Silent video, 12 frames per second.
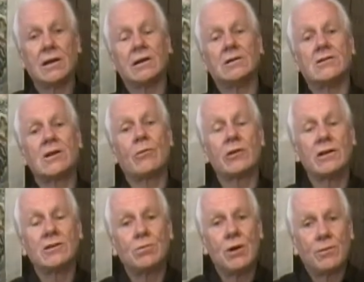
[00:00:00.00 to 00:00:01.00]
And some of
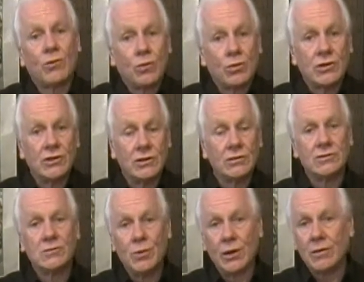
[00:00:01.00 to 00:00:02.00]
these people were
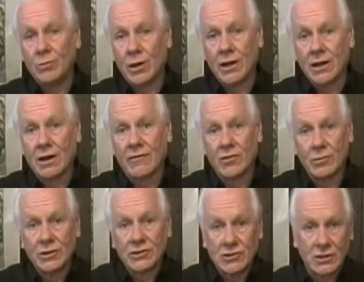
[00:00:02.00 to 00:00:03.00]
used by
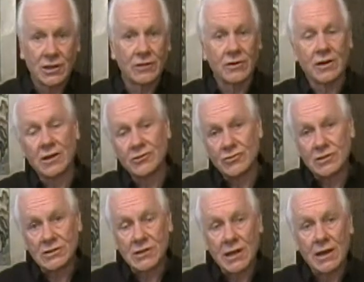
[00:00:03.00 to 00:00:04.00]
governments in other
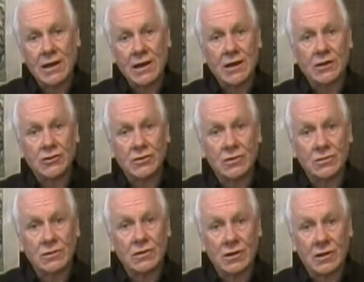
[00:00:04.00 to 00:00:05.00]
countries
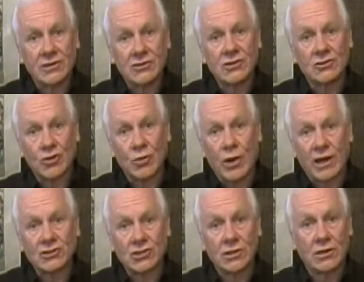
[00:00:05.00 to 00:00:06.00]
to cause
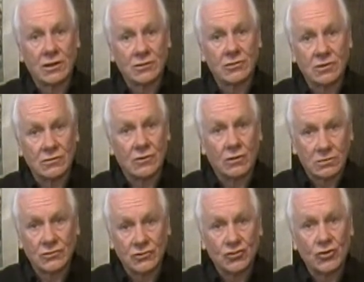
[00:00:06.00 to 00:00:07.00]
insurrection and
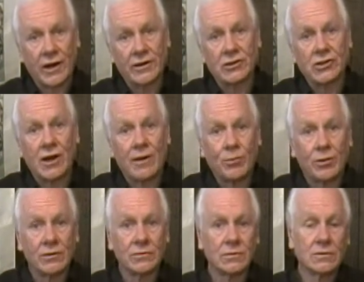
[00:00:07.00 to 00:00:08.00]
to try to
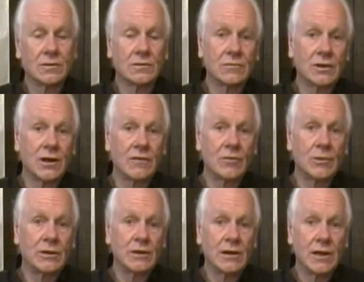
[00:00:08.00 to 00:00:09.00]
topple a
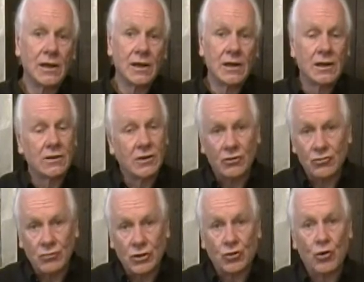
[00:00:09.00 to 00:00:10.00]
government.
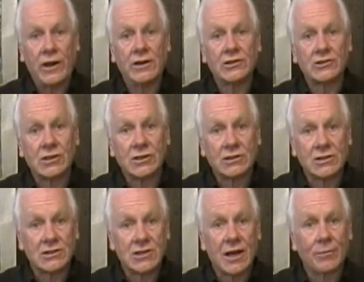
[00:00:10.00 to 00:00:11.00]
Ukraine is a good
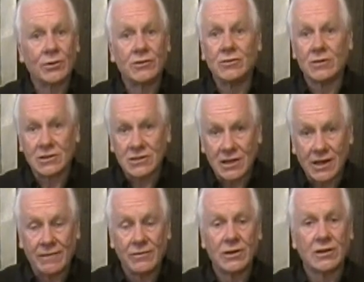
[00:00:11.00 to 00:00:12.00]
example,
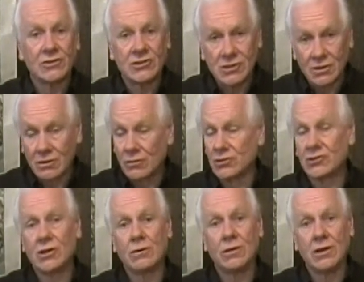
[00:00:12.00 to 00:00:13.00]
Yugoslavia, of course
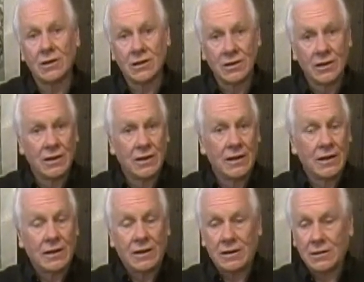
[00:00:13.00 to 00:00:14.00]
Syria,
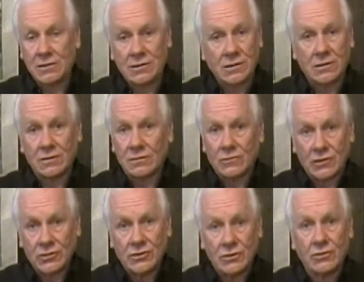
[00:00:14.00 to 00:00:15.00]
and
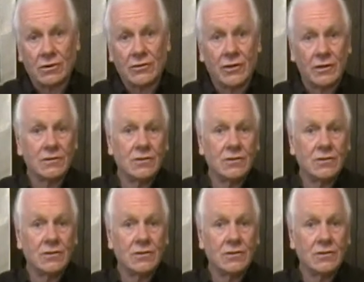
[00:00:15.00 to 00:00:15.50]
you know